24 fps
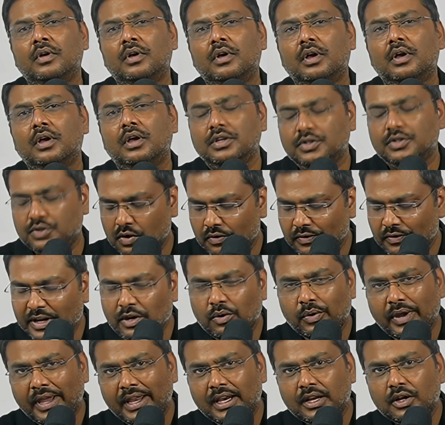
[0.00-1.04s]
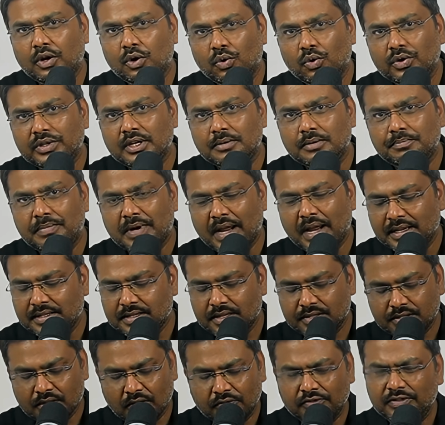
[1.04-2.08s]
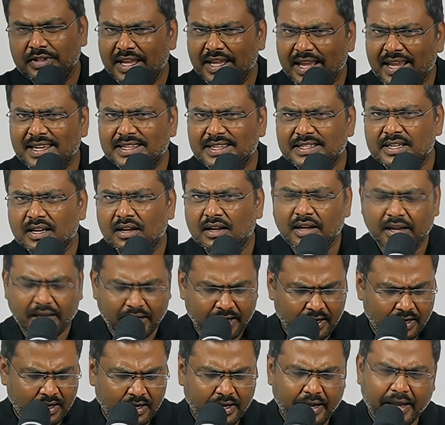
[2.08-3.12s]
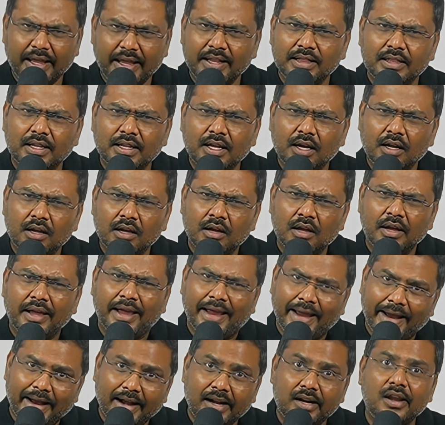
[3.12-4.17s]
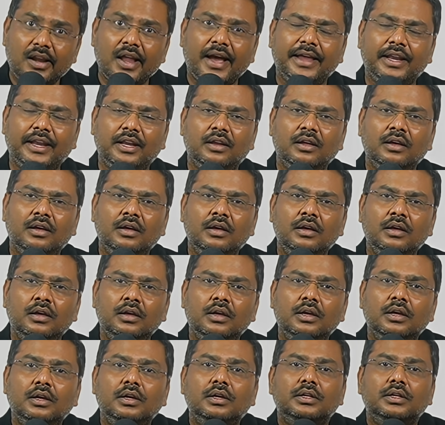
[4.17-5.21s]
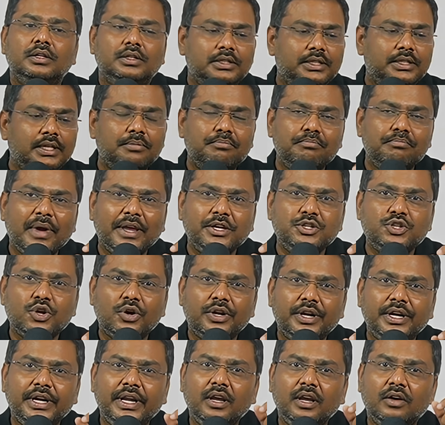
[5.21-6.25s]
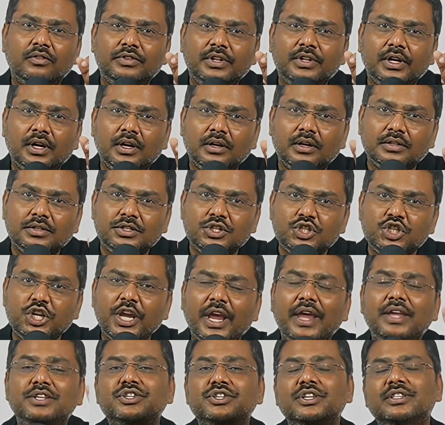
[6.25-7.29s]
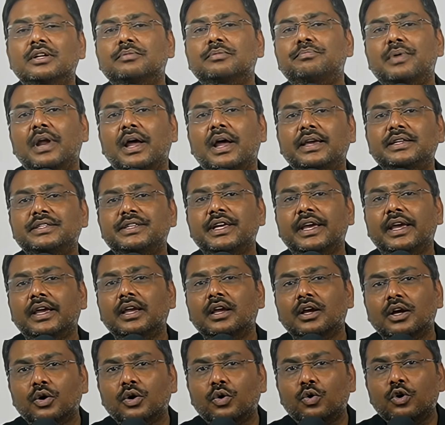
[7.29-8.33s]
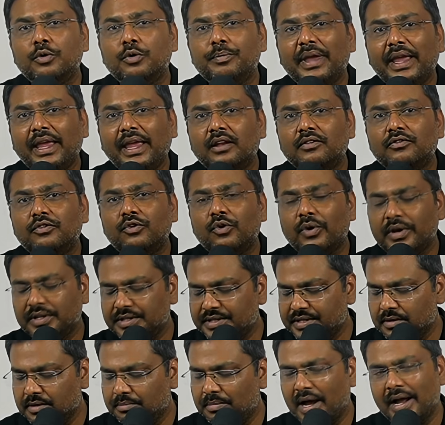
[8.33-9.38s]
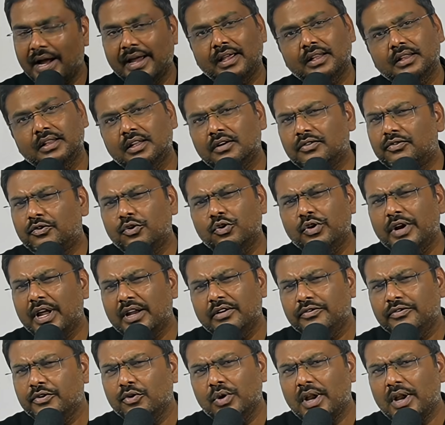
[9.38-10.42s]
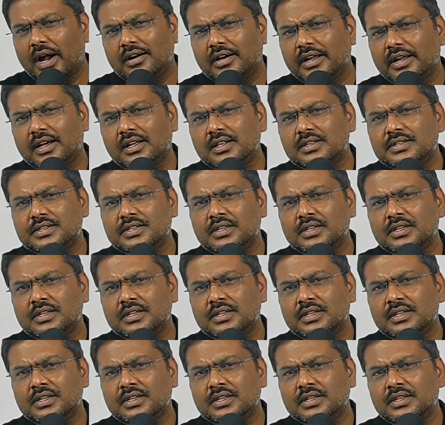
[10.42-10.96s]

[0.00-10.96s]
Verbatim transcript: So when you include the prices of these in the headline, the majority of the change in the pricing could be influenced by the food and fuel articles.